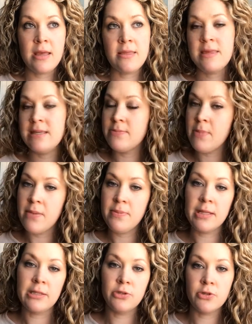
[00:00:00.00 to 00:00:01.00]
these may be
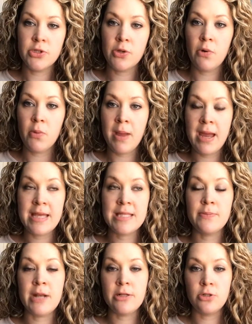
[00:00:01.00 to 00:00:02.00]
a little slower pace,
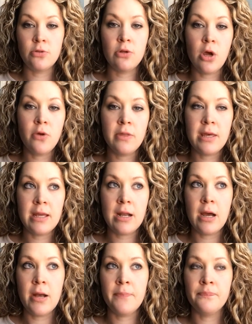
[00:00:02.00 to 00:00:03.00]
but I do know
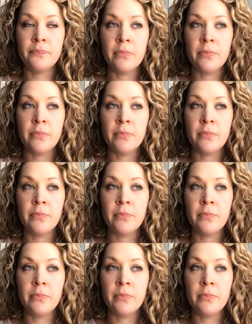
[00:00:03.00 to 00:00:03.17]
that